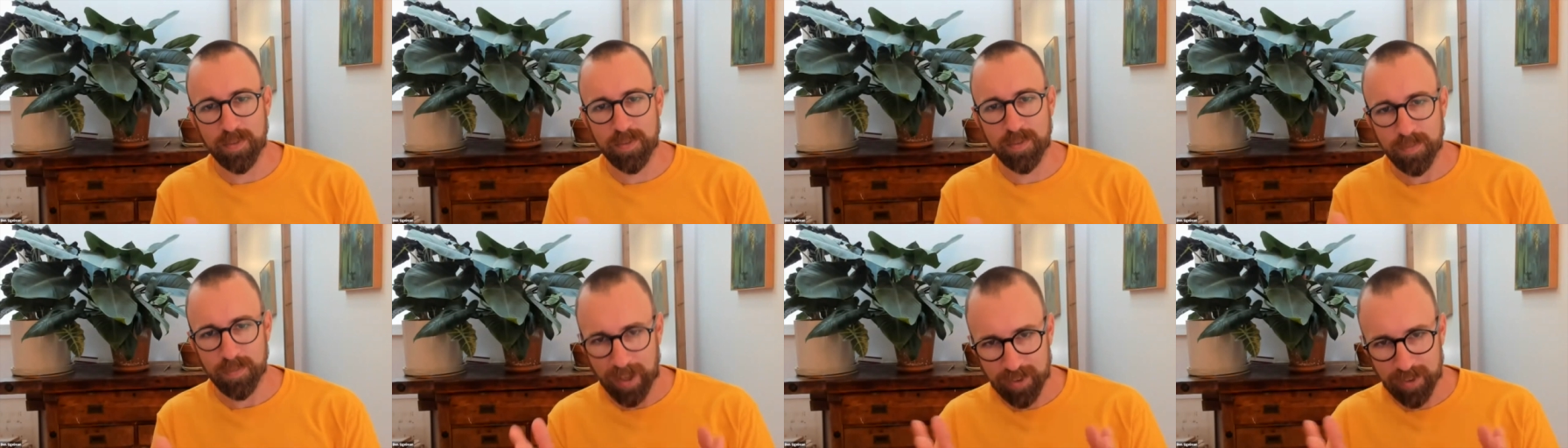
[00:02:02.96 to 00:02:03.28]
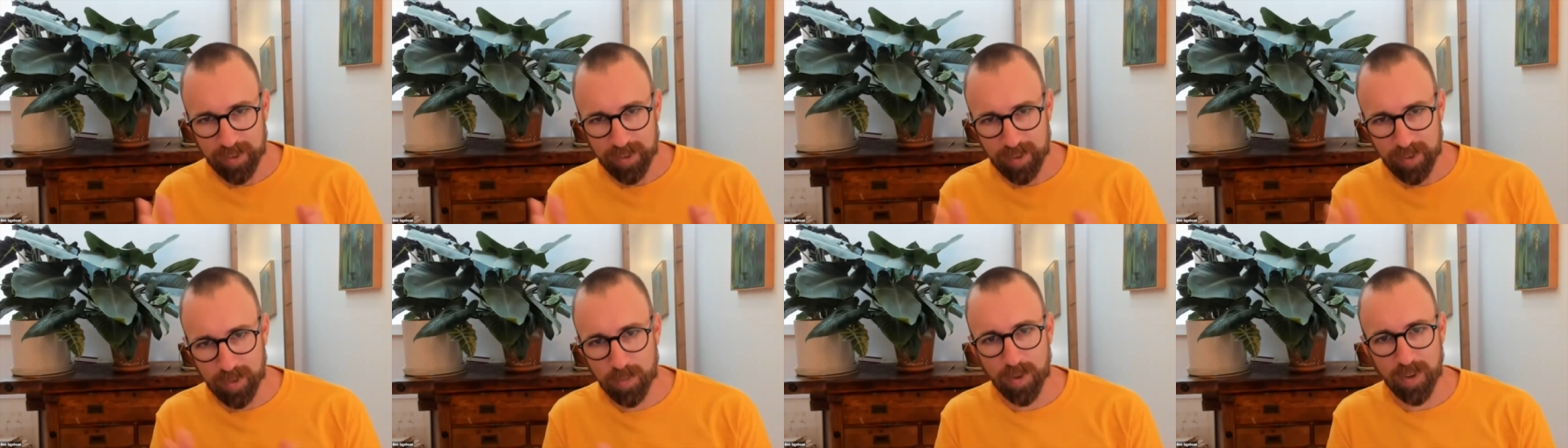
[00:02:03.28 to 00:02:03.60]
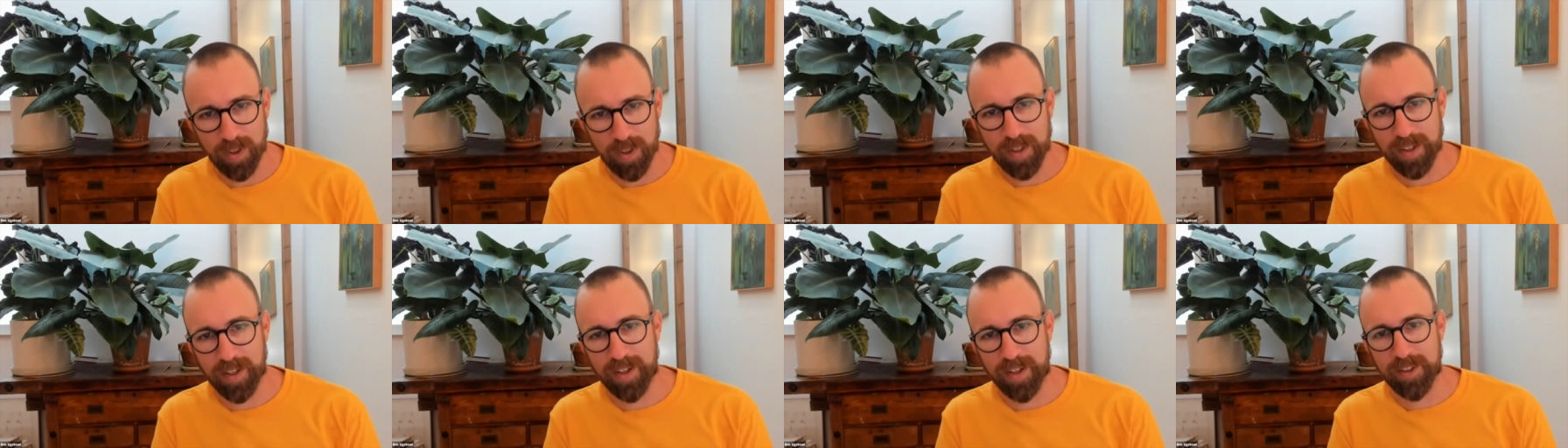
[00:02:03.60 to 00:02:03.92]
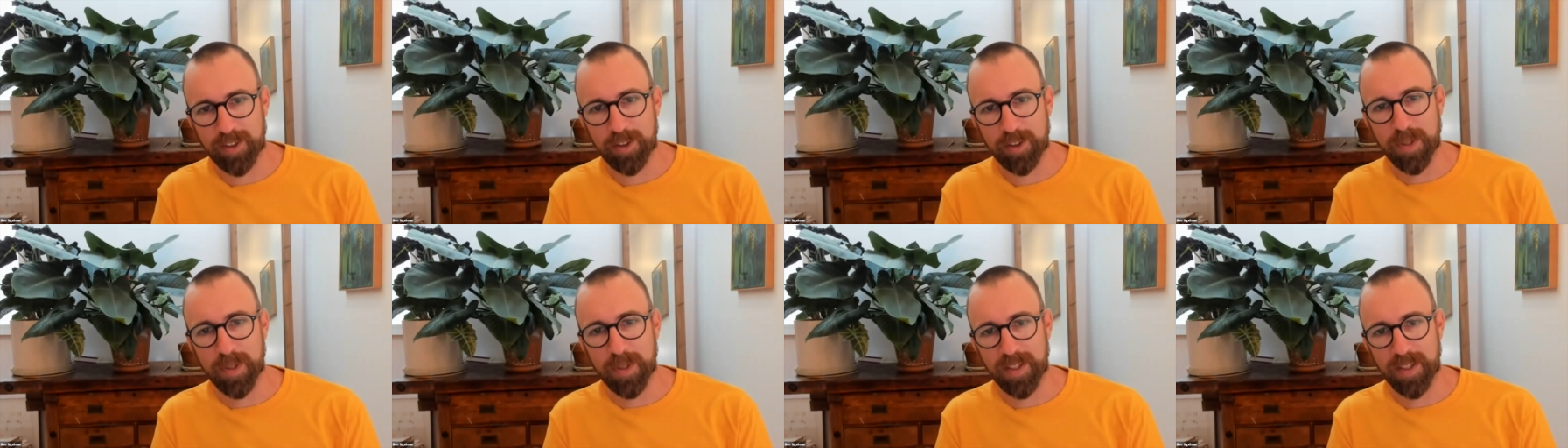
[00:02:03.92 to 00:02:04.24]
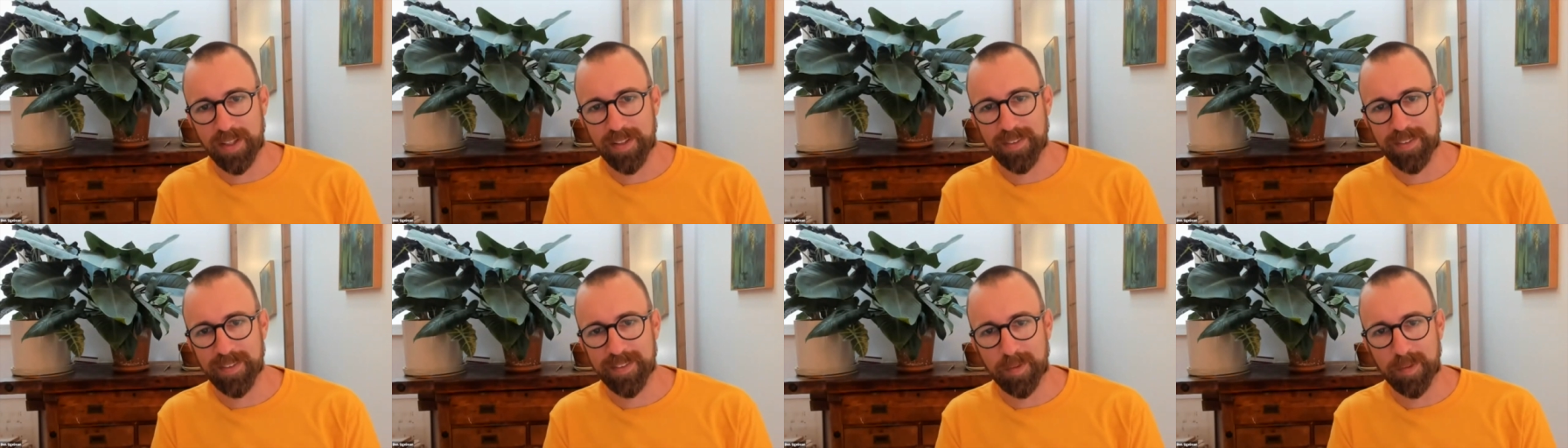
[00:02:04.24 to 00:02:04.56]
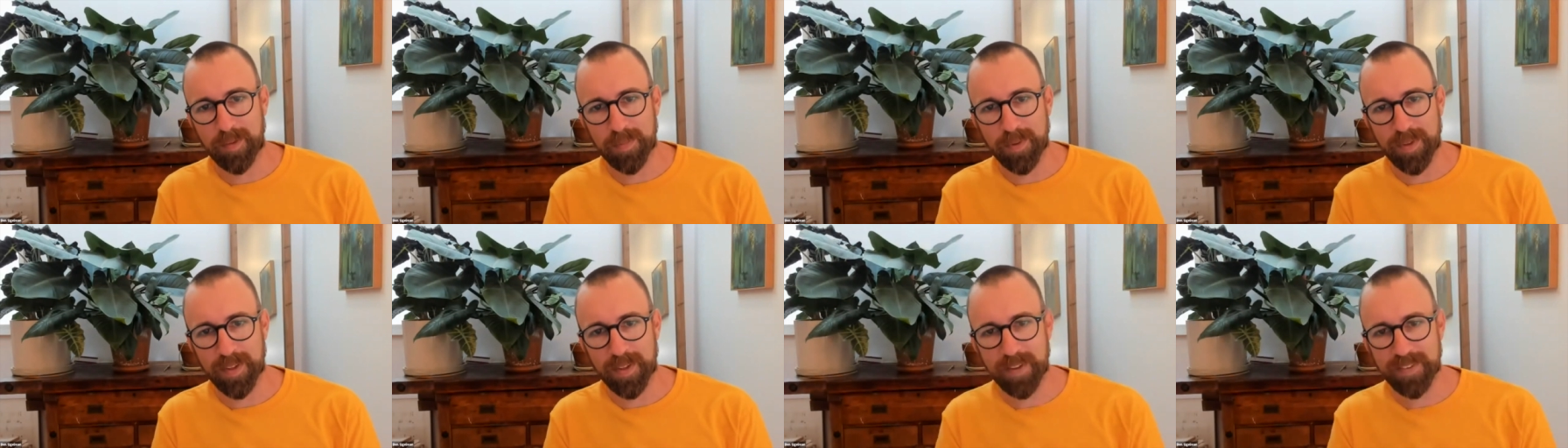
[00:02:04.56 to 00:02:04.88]
actually more like 100 million in some
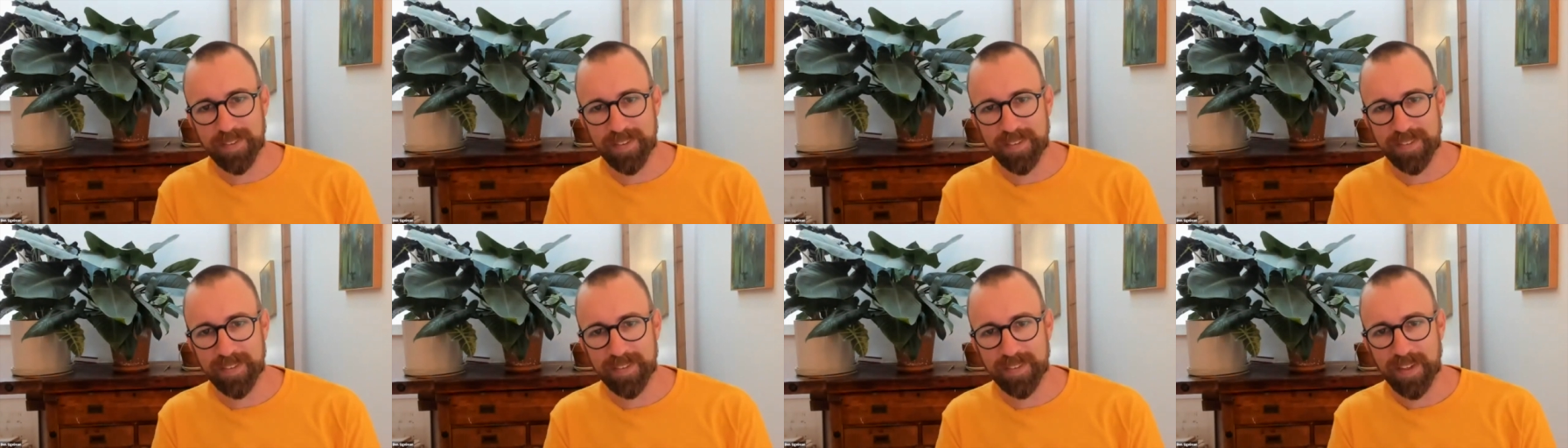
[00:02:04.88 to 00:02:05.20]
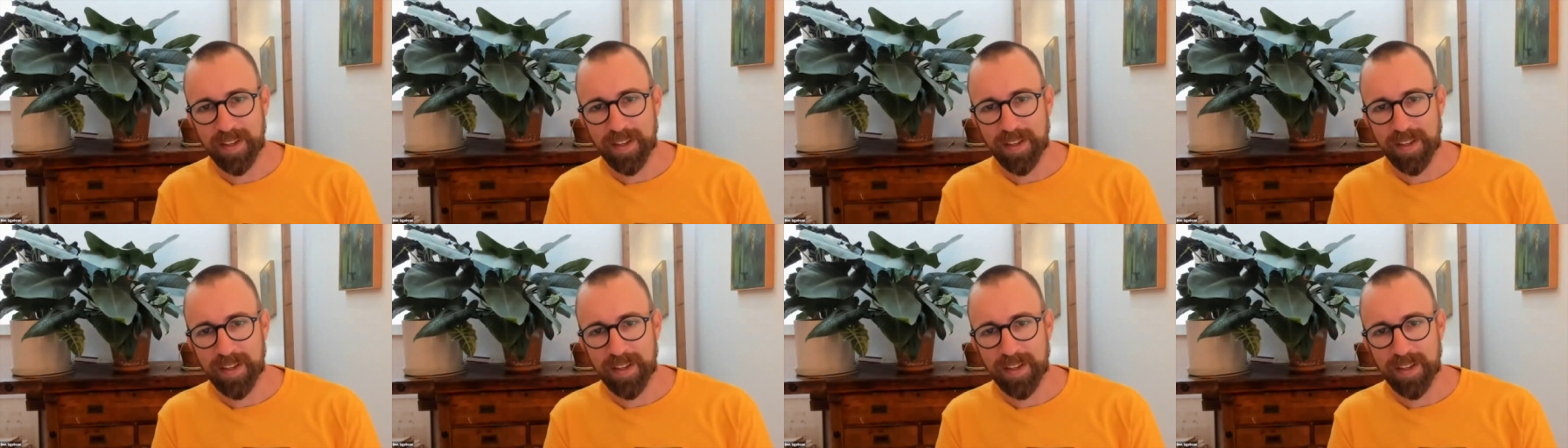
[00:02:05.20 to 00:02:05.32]
places.